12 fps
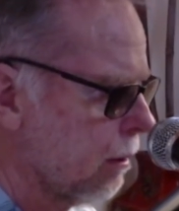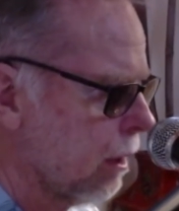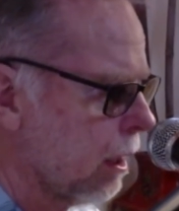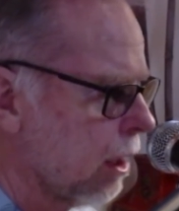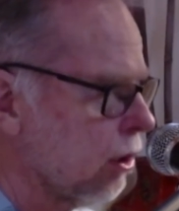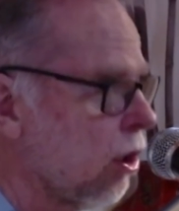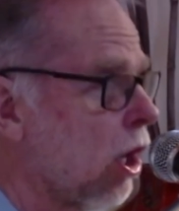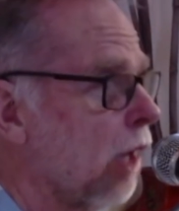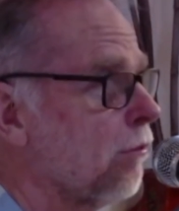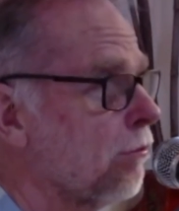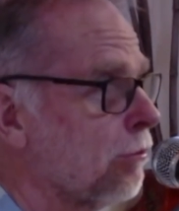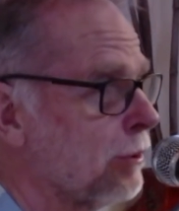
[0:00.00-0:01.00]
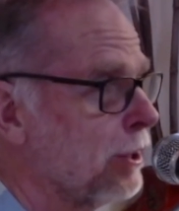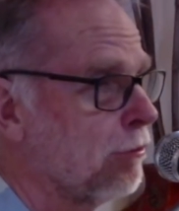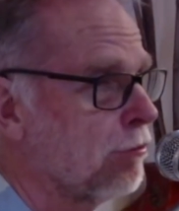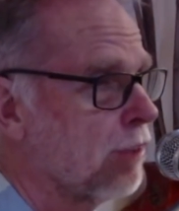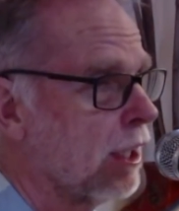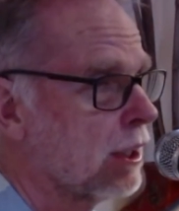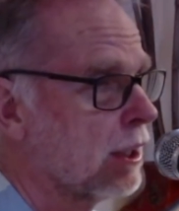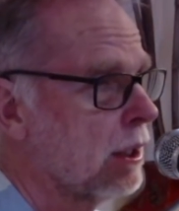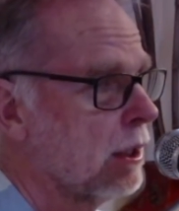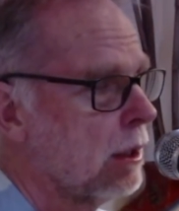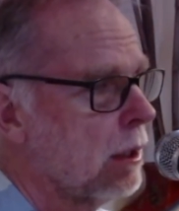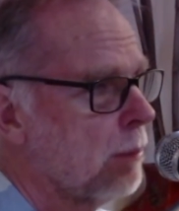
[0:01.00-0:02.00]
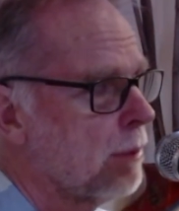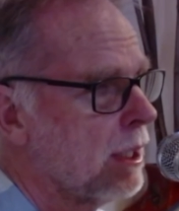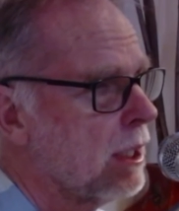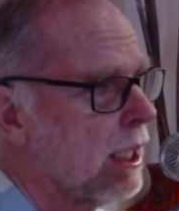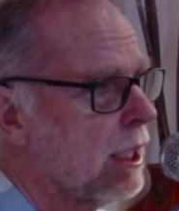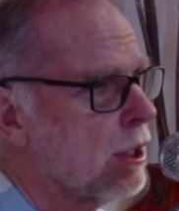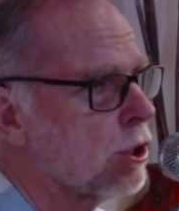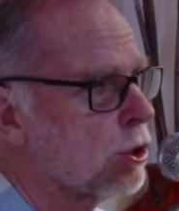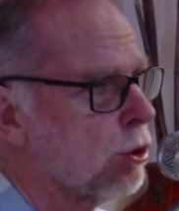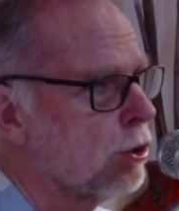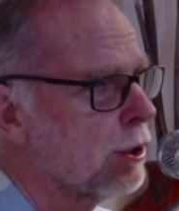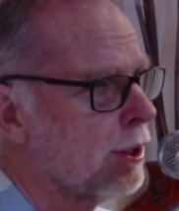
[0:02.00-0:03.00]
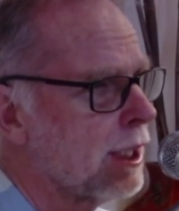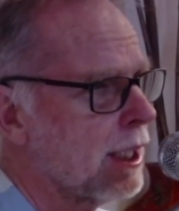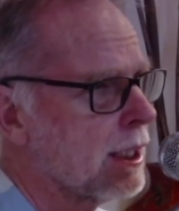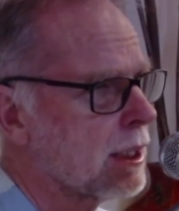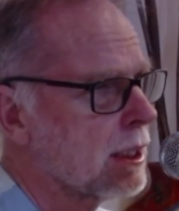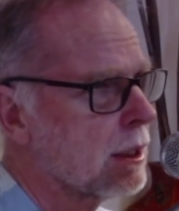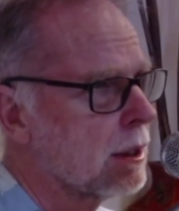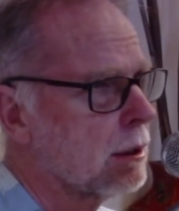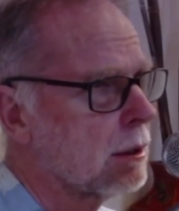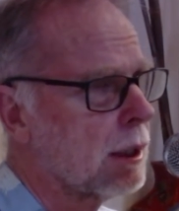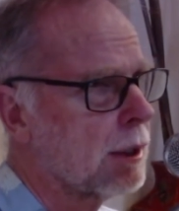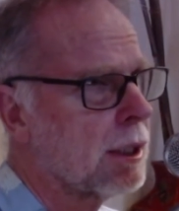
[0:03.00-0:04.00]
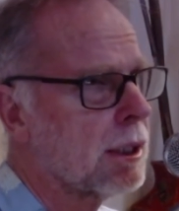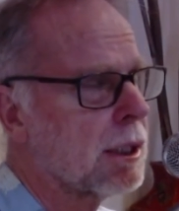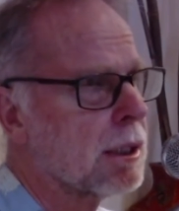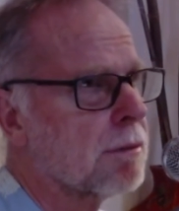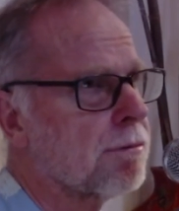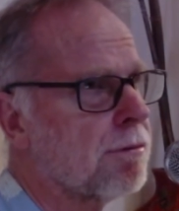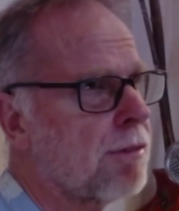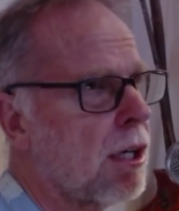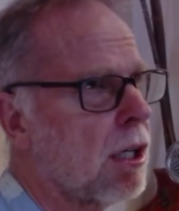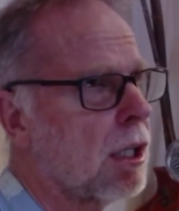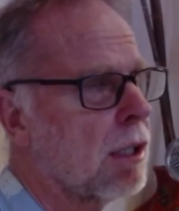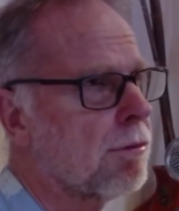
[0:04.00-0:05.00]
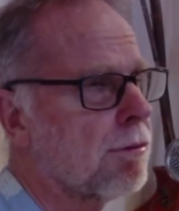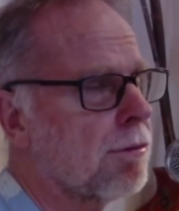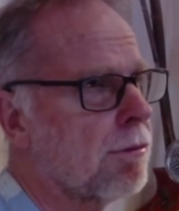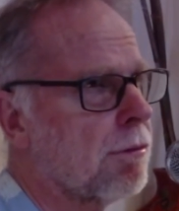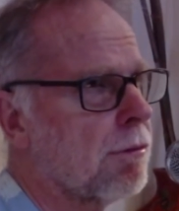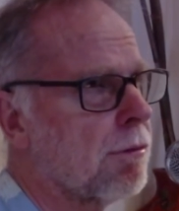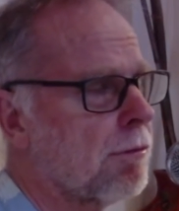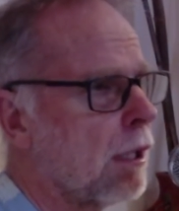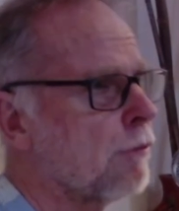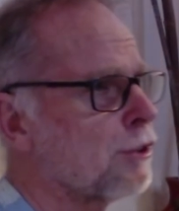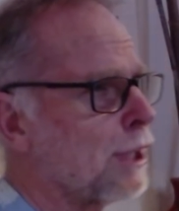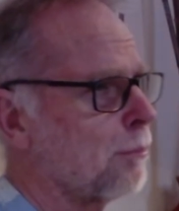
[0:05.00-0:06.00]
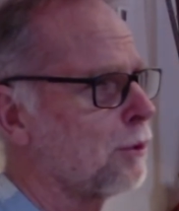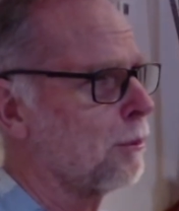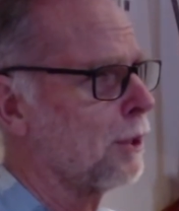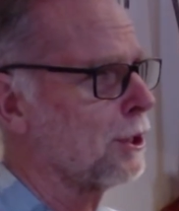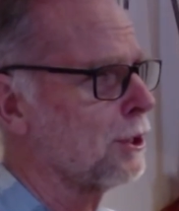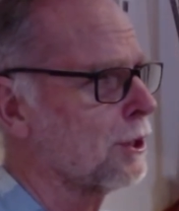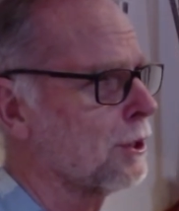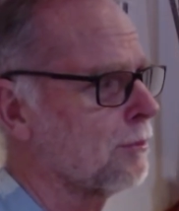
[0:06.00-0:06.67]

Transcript: Life, in fact. But in the sutta, I think there's five subdomains.